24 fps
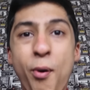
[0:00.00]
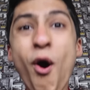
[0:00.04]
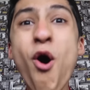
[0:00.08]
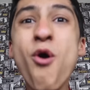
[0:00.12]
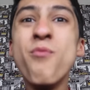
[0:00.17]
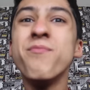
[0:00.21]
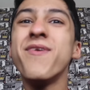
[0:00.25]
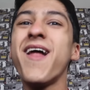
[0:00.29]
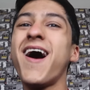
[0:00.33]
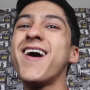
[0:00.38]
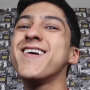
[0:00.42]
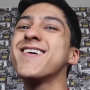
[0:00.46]
Boom!
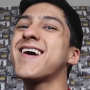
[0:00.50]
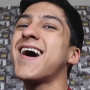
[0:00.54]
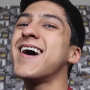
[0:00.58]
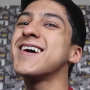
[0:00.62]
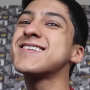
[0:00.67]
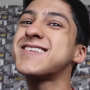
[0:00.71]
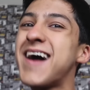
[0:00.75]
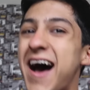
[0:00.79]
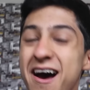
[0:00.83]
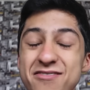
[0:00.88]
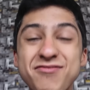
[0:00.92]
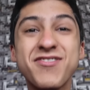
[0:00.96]
Now you guys
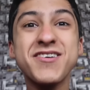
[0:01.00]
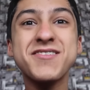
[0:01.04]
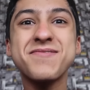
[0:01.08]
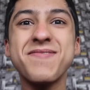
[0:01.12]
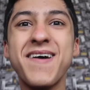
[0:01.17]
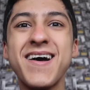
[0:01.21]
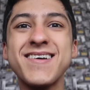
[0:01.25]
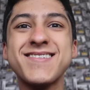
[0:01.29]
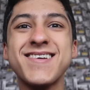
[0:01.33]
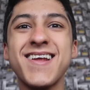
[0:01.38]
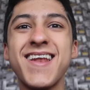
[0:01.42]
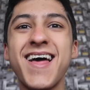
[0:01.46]
have to
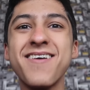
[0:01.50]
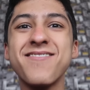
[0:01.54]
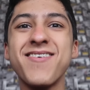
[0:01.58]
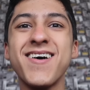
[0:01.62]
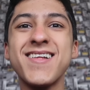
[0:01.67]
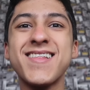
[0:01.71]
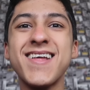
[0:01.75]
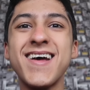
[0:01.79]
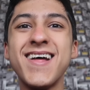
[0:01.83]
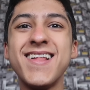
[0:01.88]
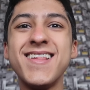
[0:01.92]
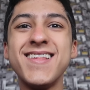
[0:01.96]
smash a like
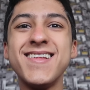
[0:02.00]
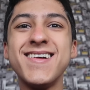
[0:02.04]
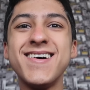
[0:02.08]
button.